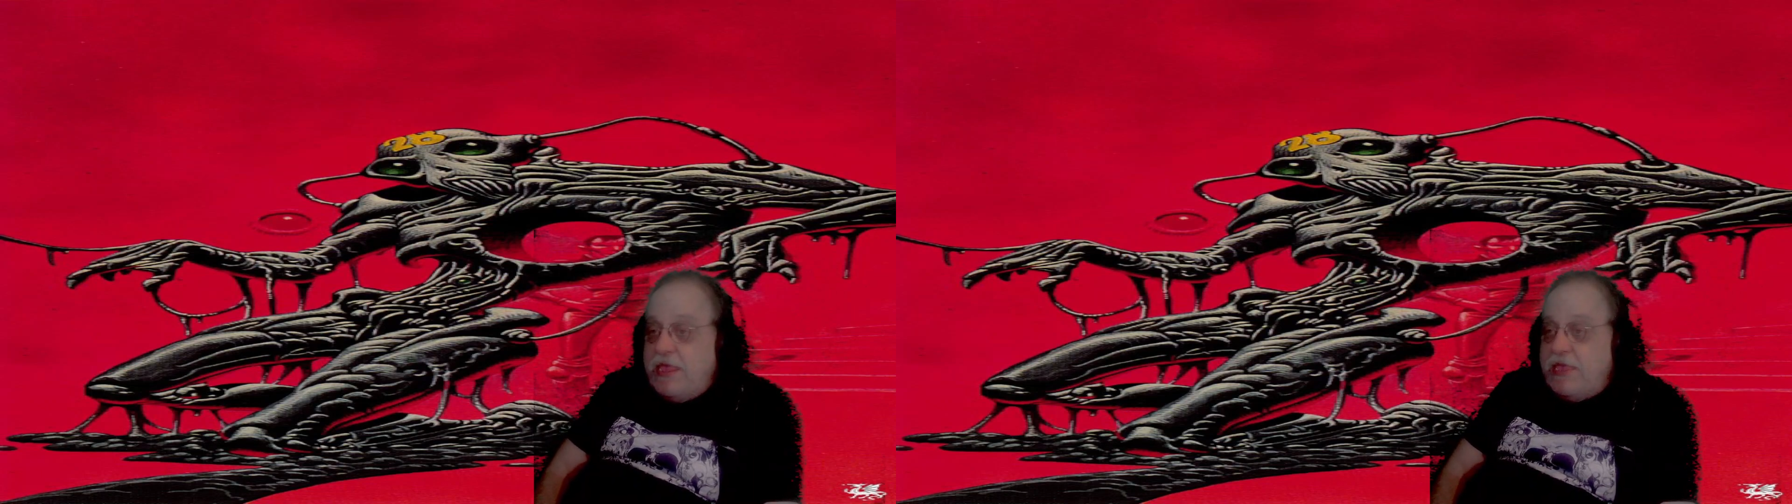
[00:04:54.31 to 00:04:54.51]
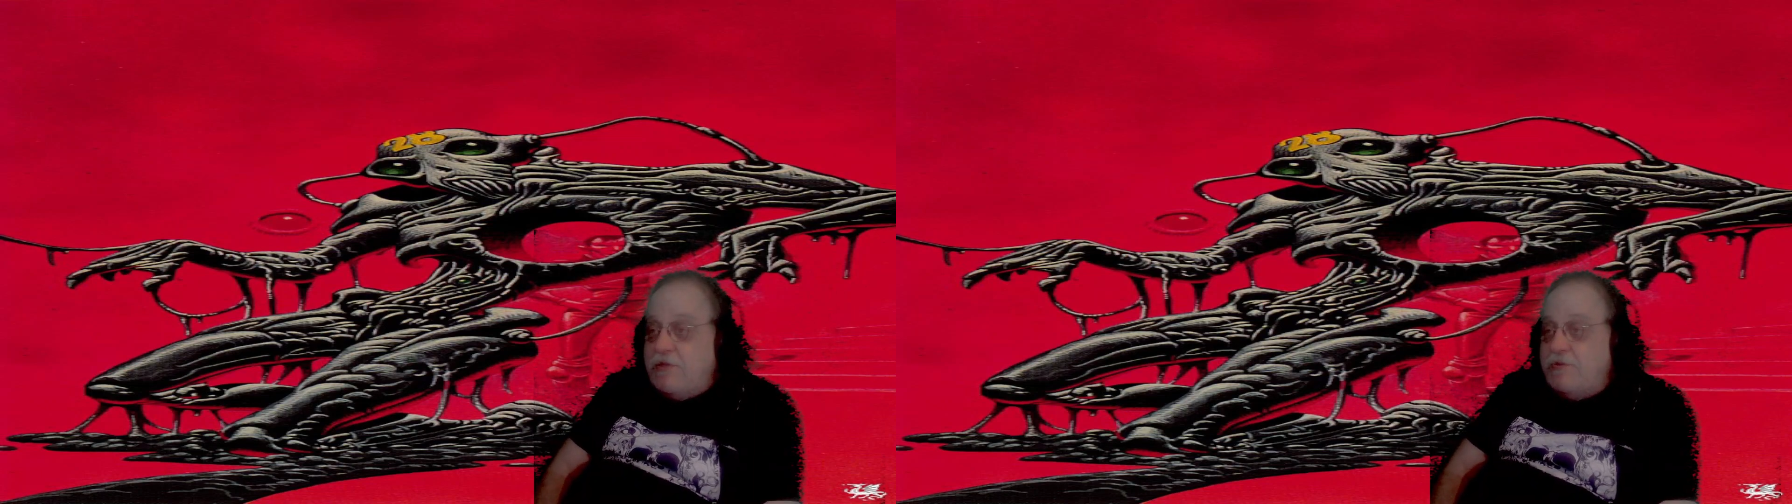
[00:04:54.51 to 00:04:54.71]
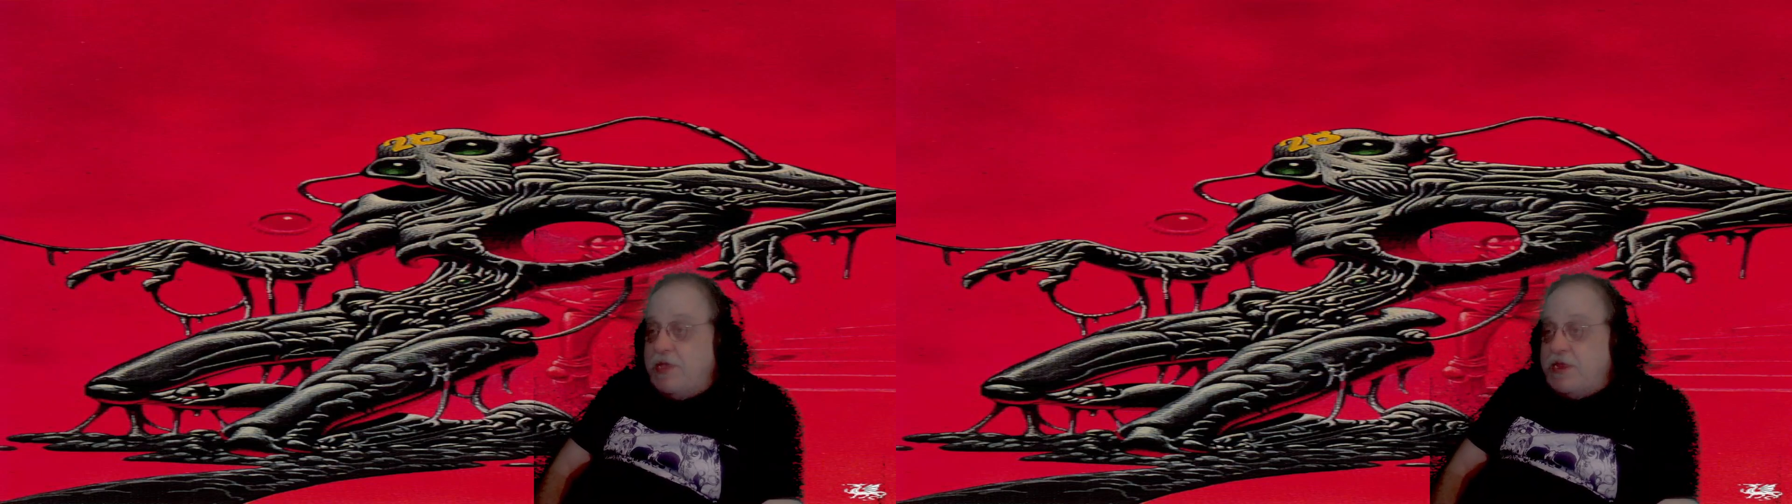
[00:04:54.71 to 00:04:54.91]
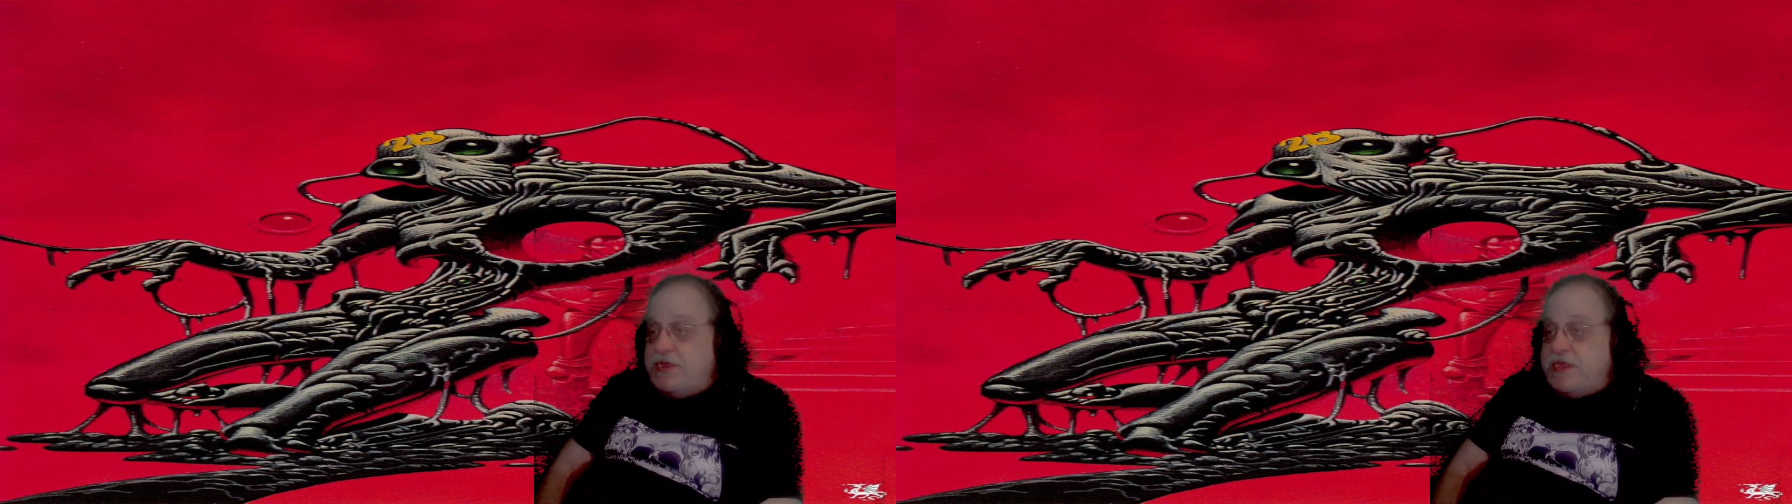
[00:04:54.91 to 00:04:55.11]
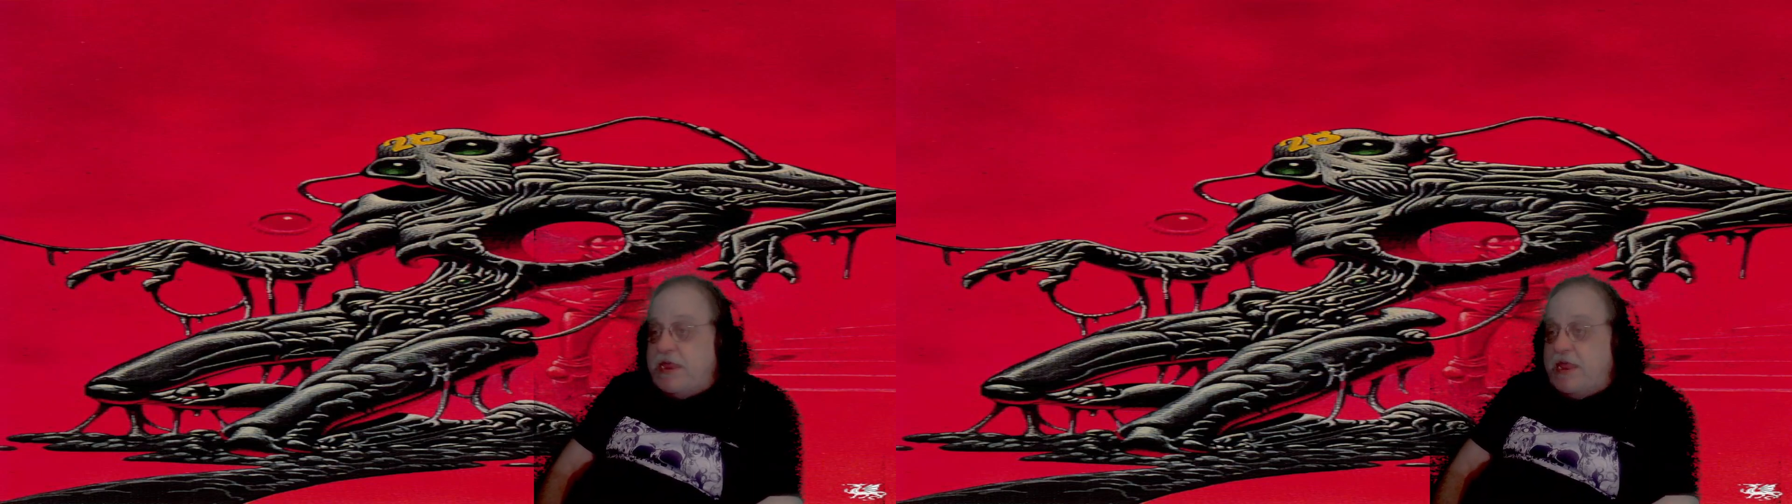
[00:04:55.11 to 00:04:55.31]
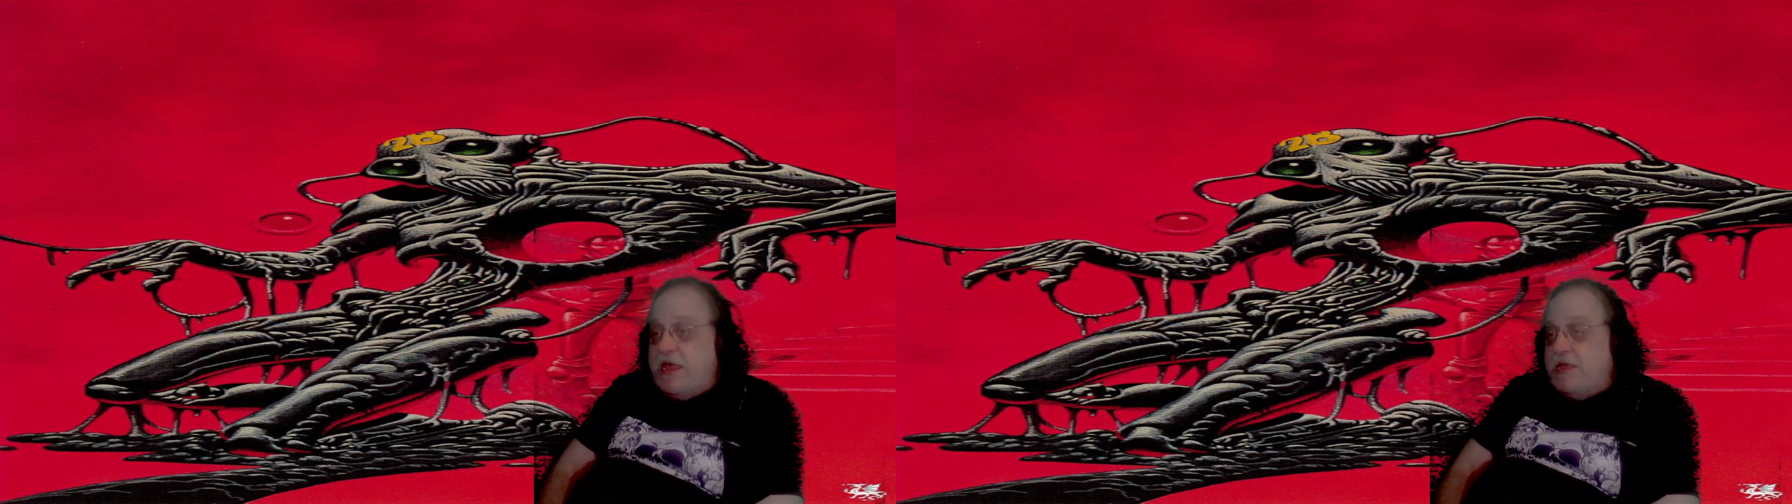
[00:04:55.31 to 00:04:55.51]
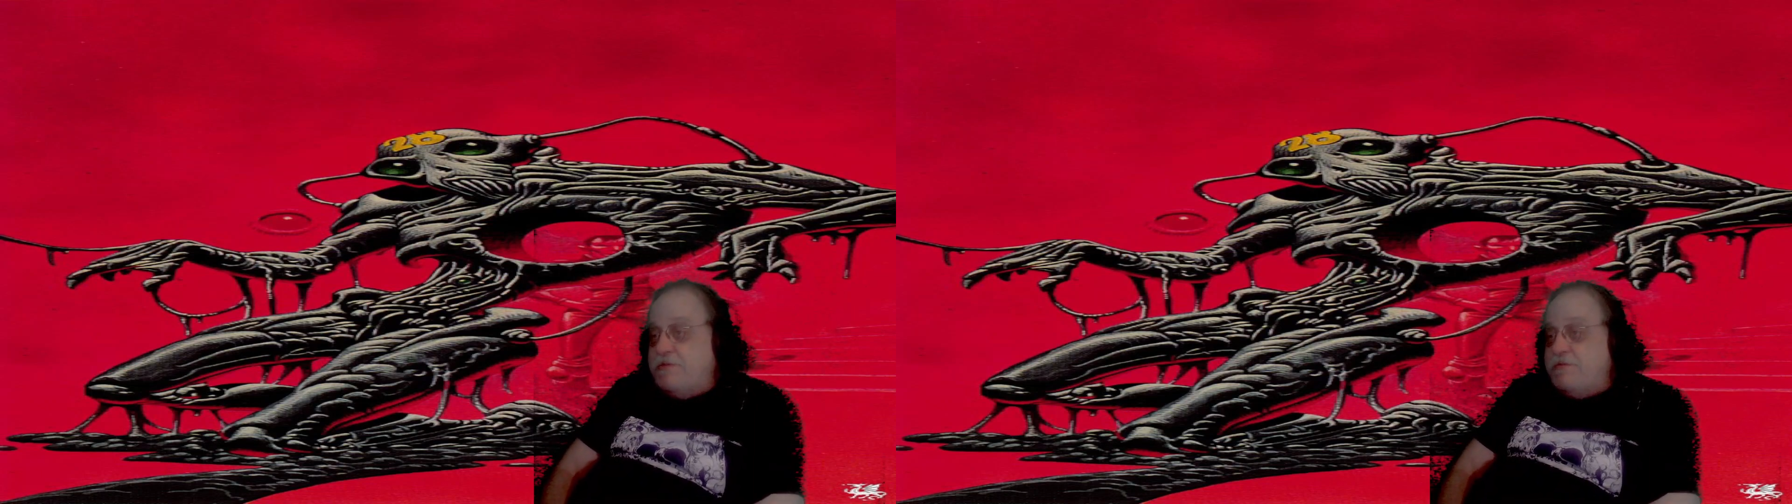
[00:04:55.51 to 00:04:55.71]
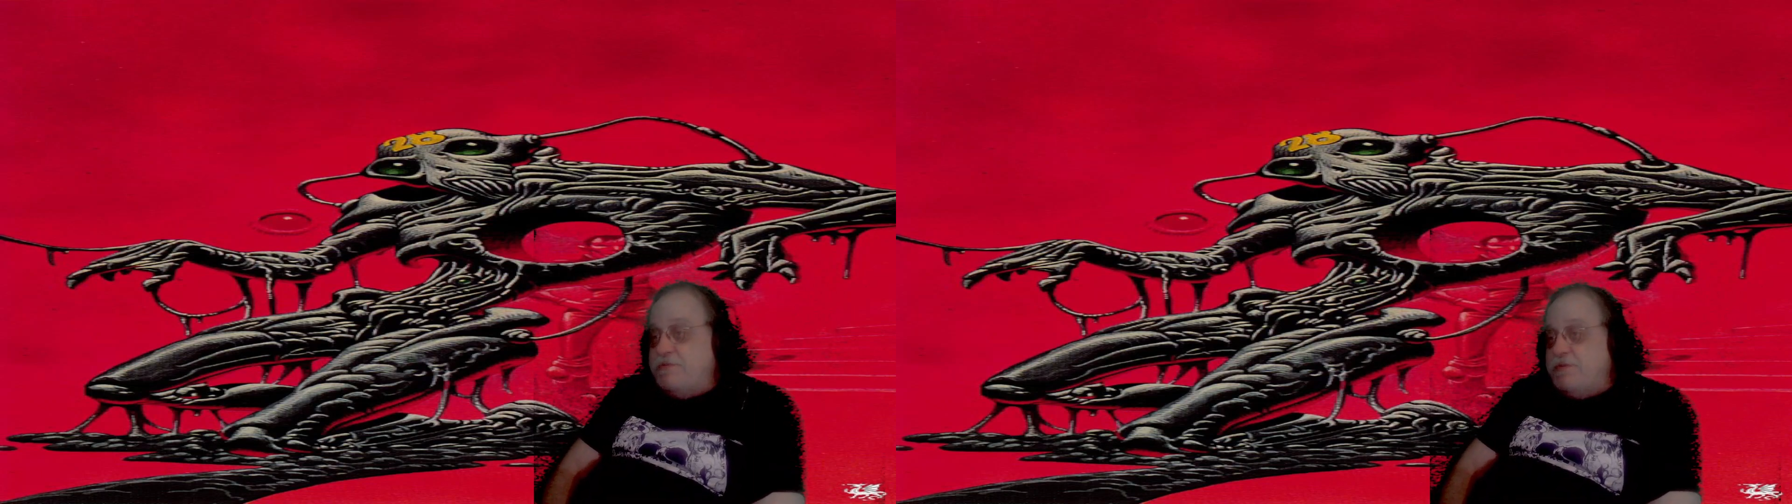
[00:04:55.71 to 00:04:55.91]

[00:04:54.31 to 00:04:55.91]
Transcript: laughter